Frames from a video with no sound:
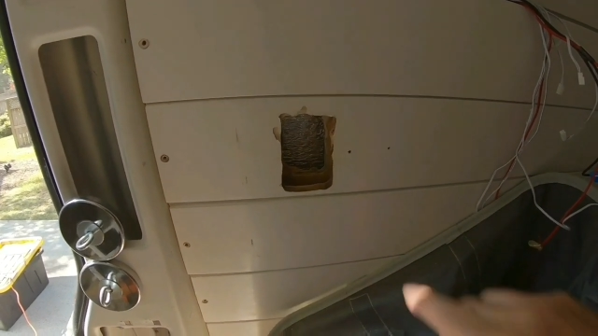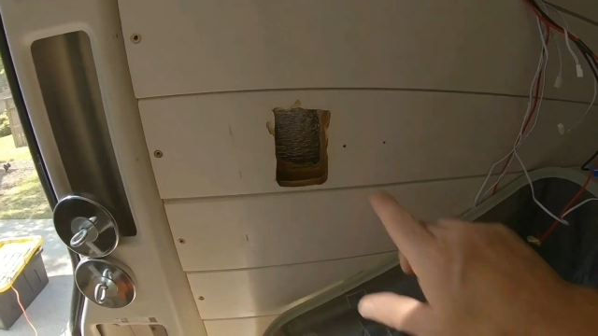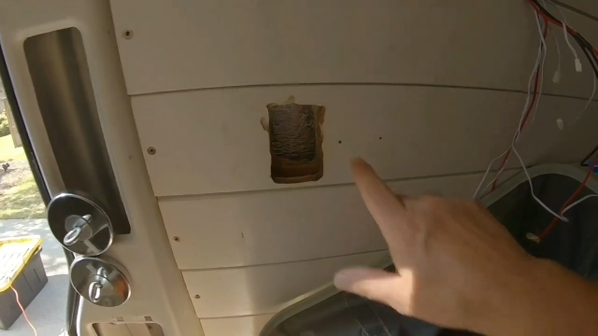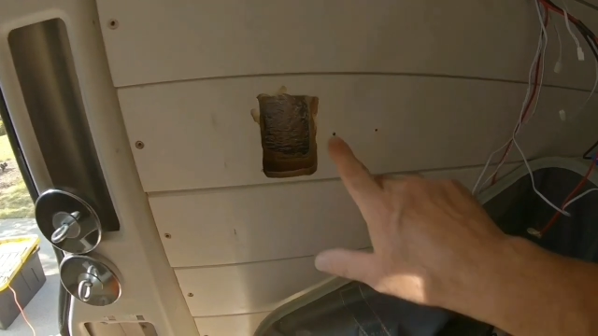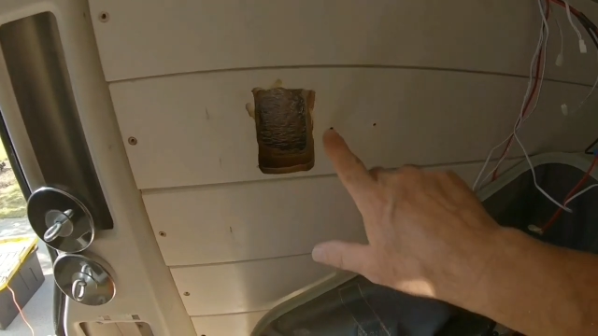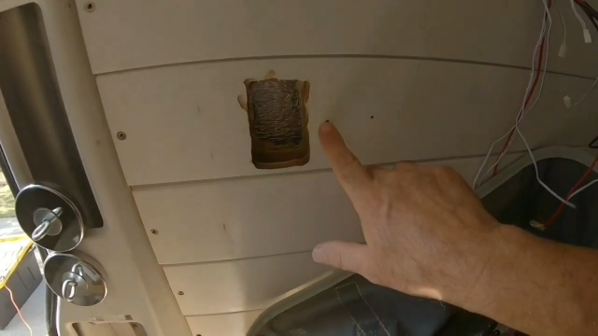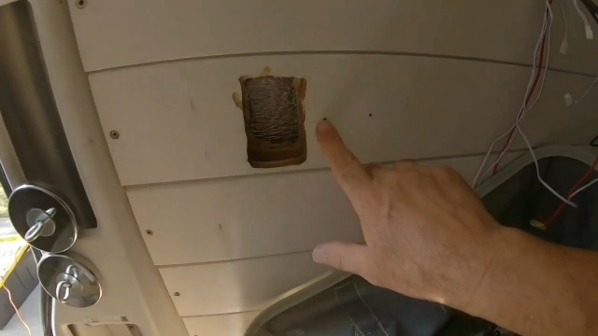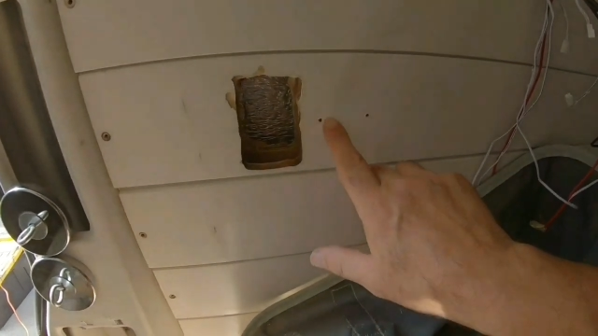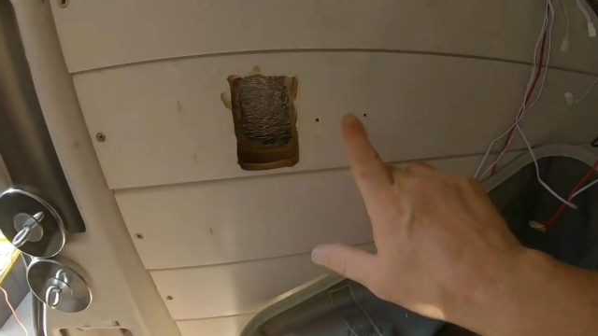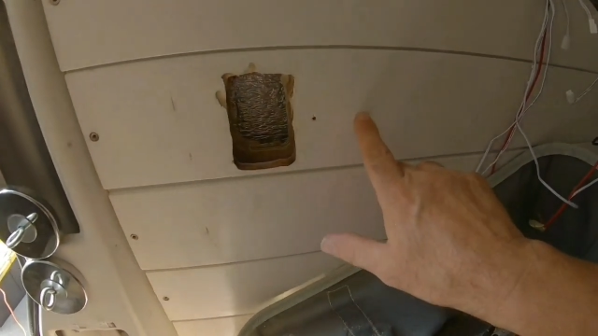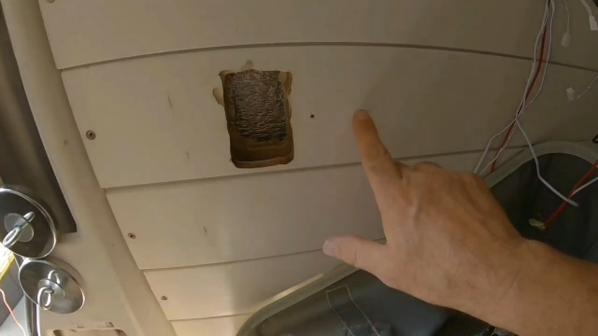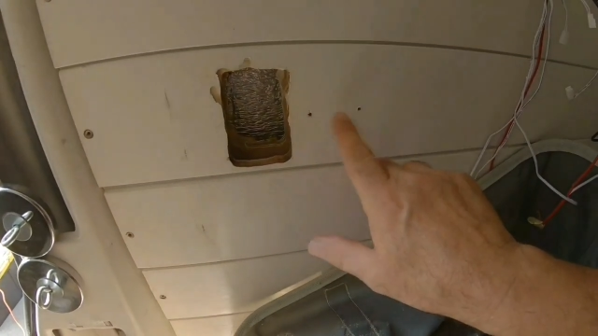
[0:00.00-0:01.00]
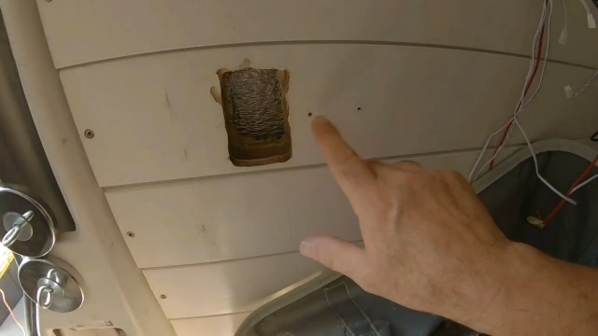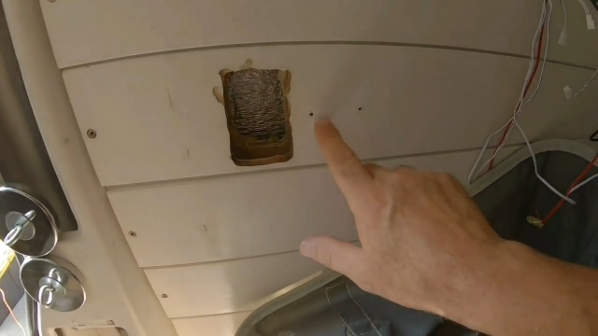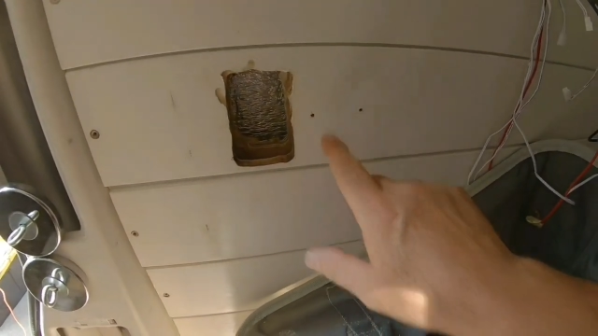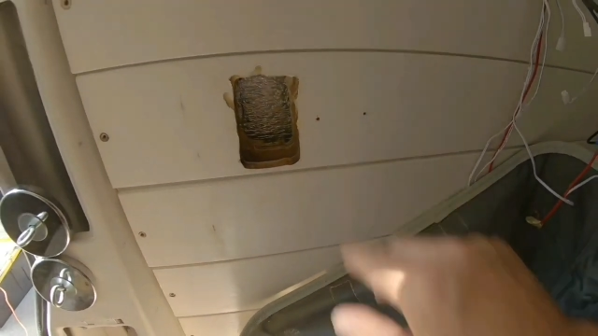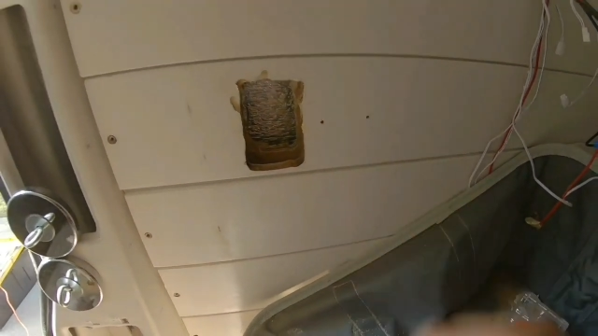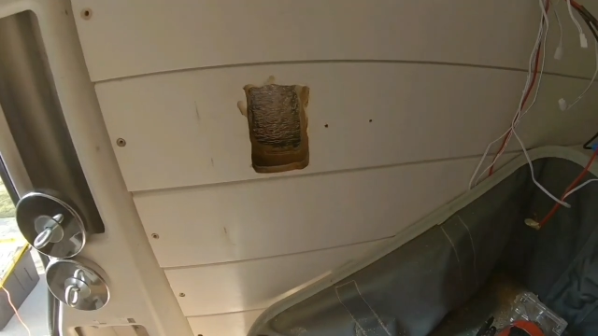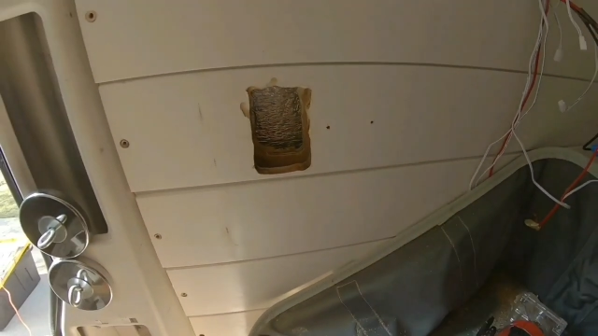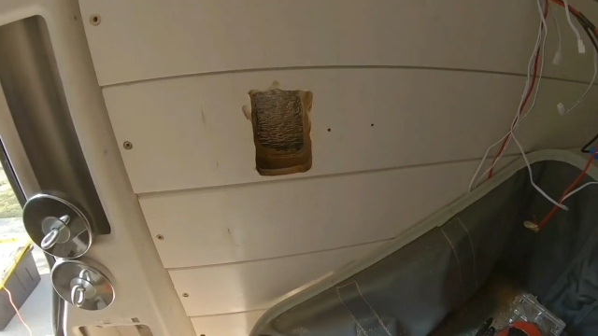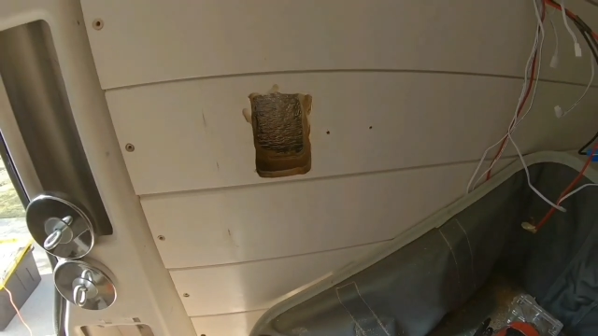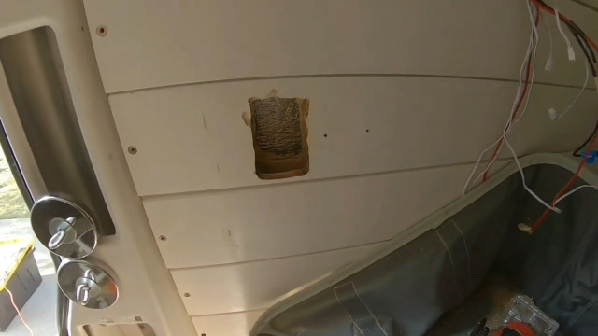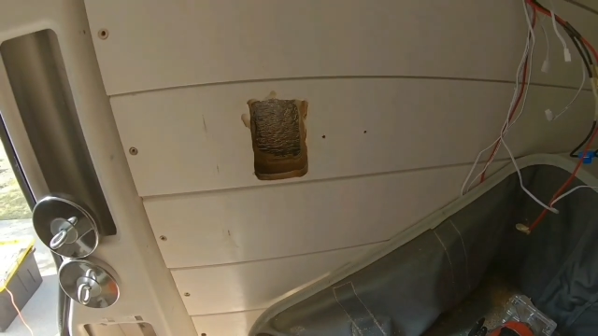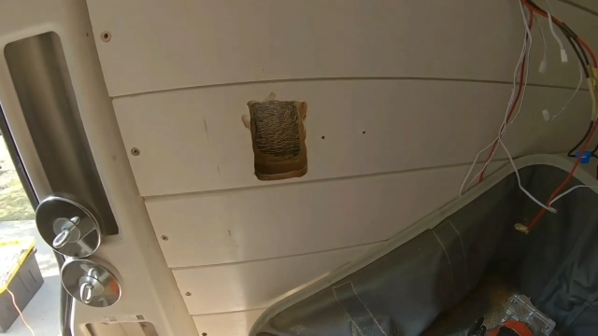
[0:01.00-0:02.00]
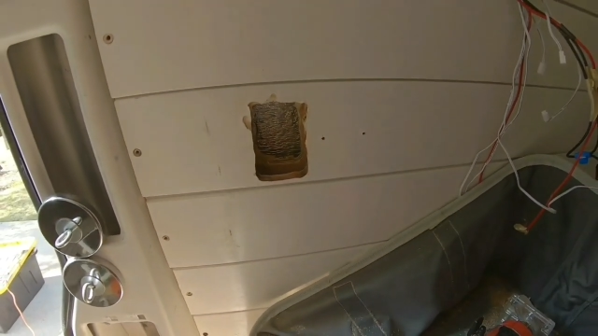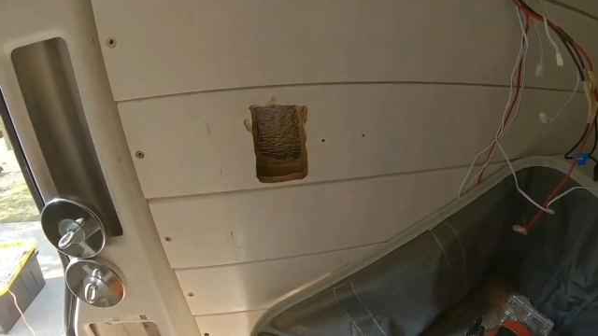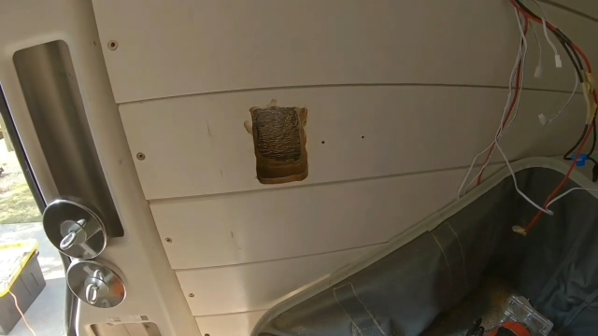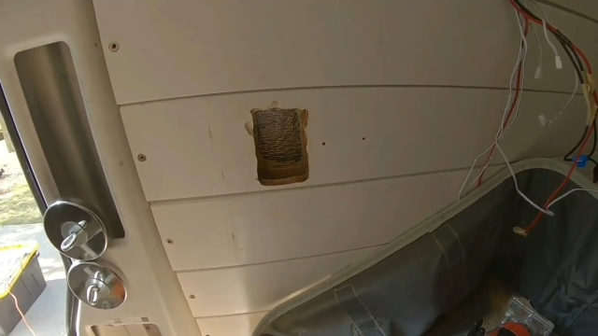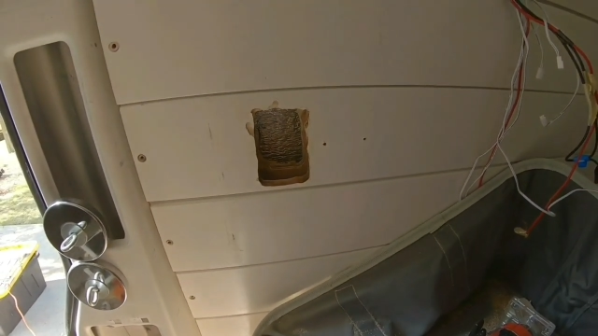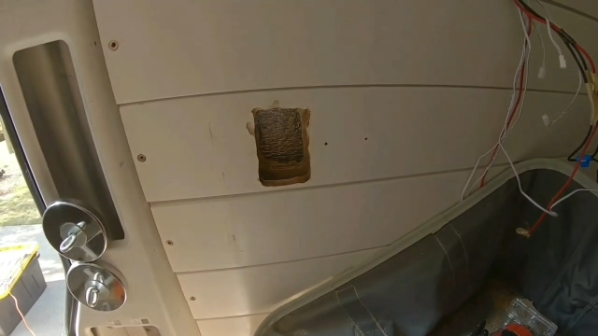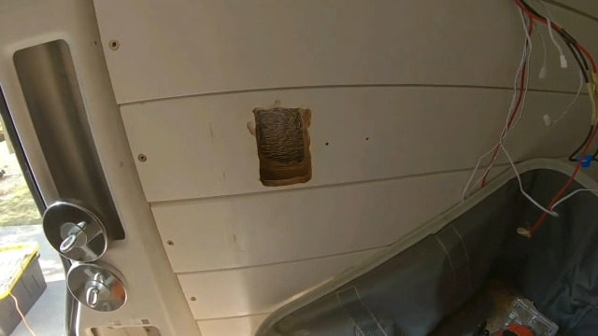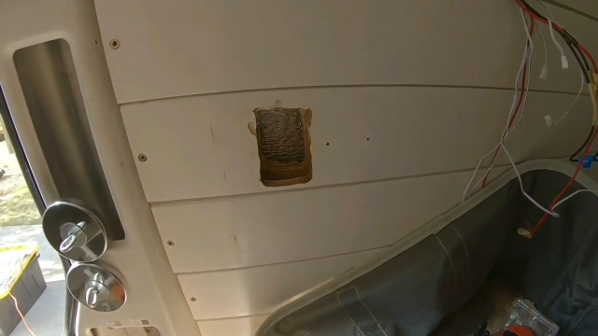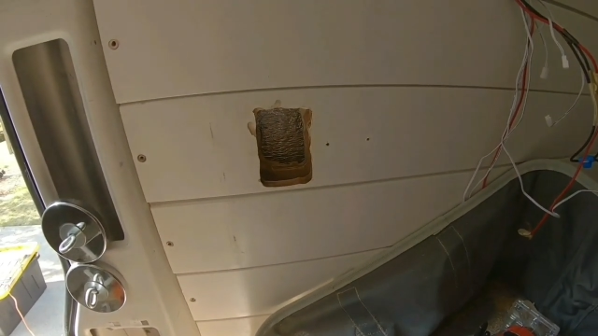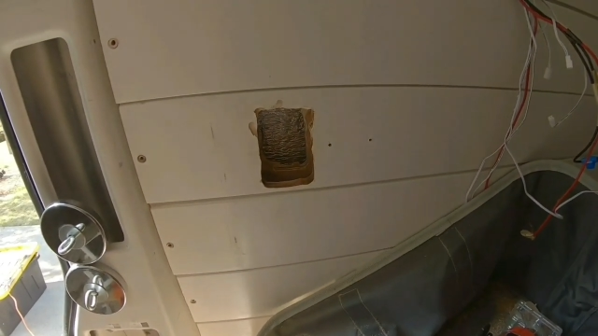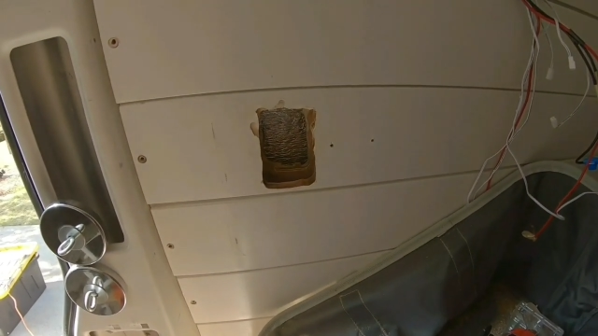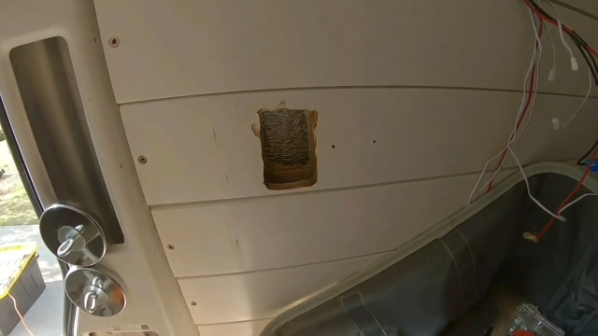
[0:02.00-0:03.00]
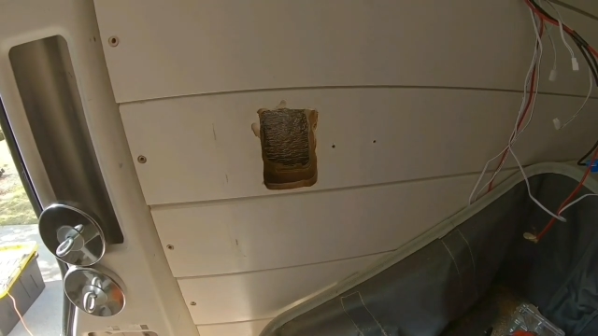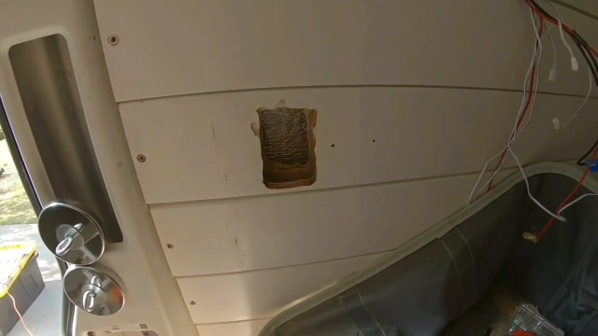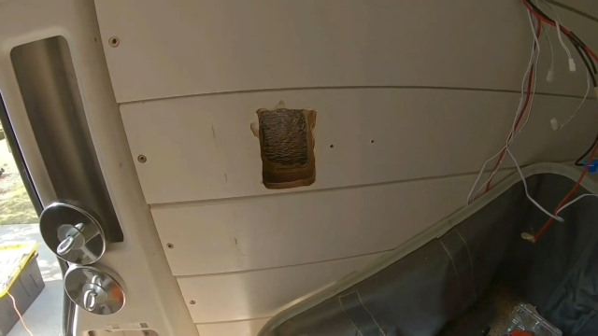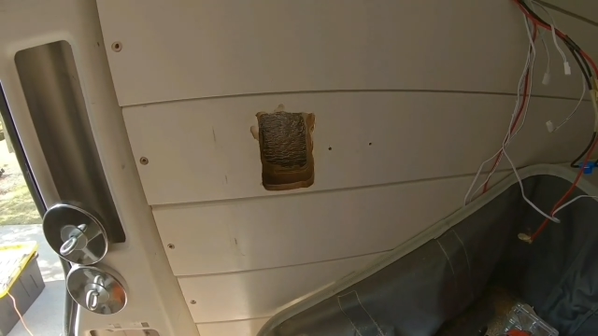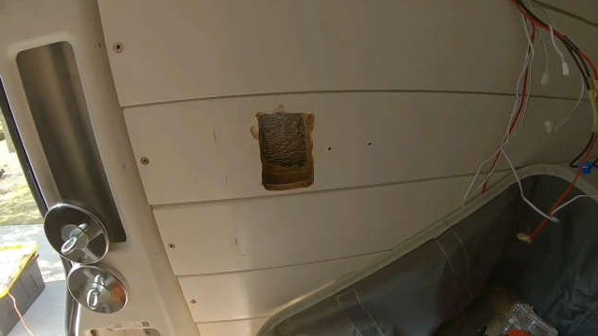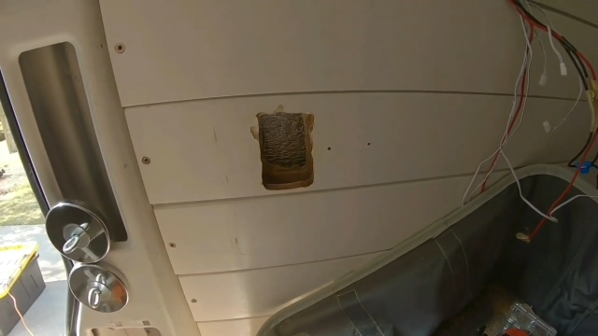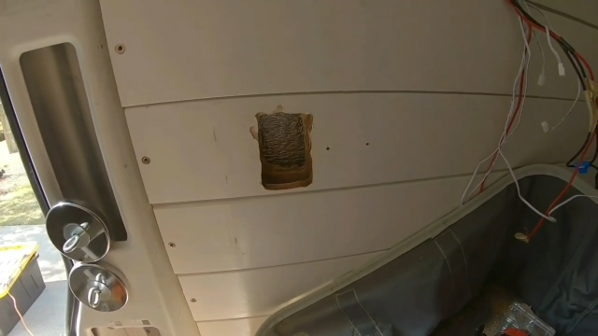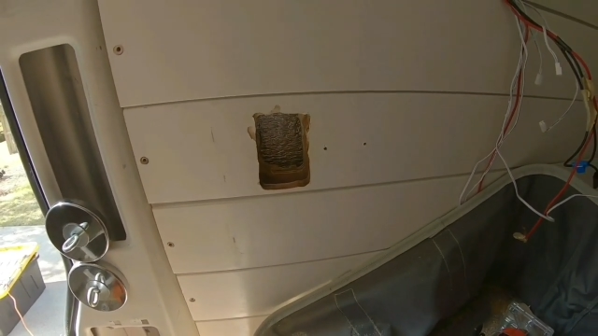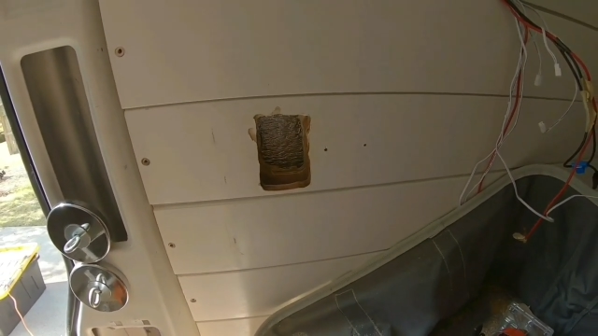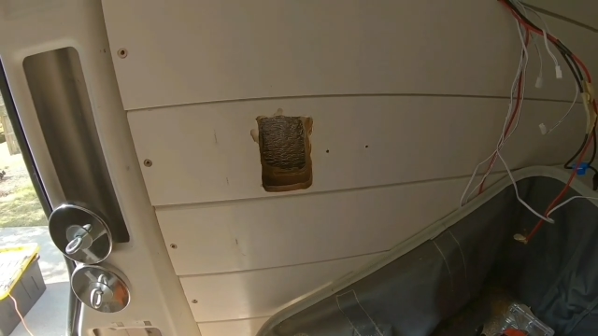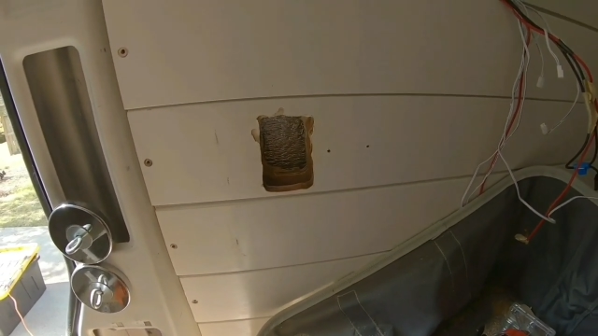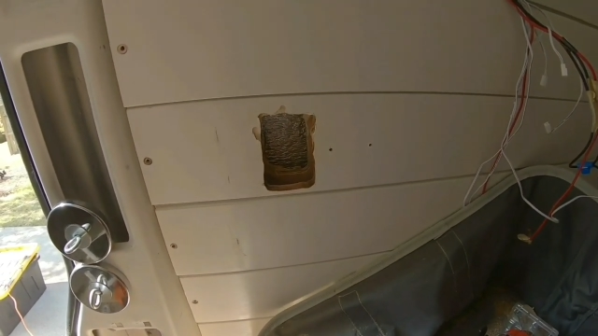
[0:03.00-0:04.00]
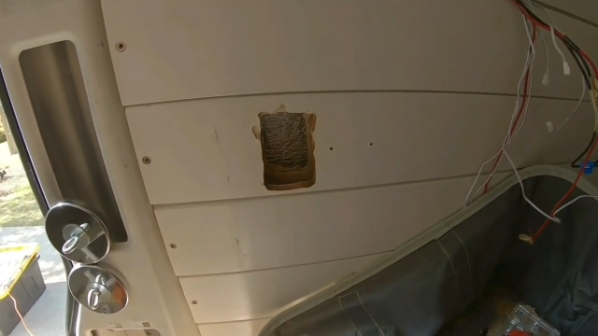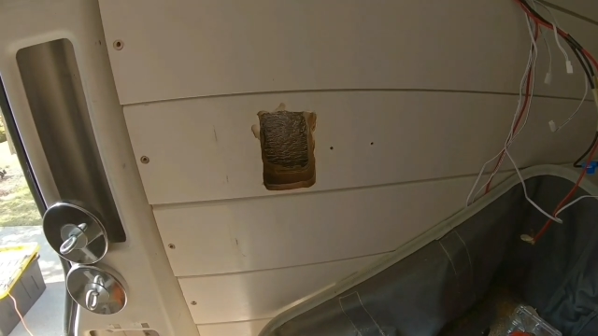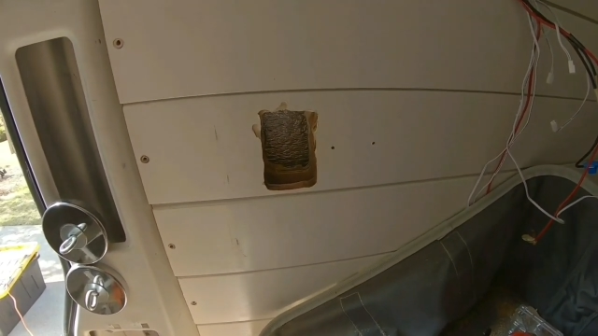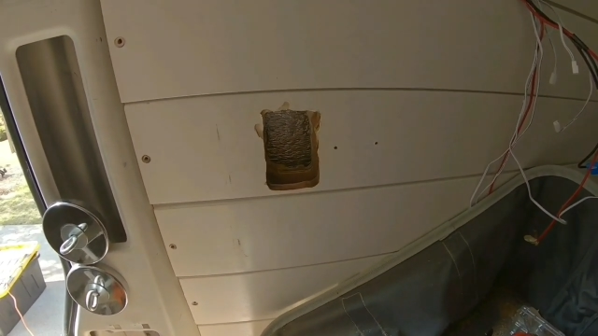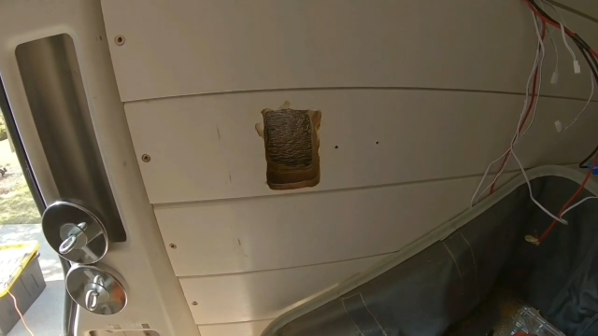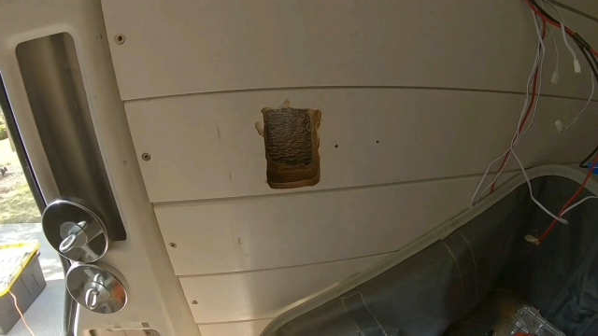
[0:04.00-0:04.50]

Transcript: No face is visible, so there are no lips to read.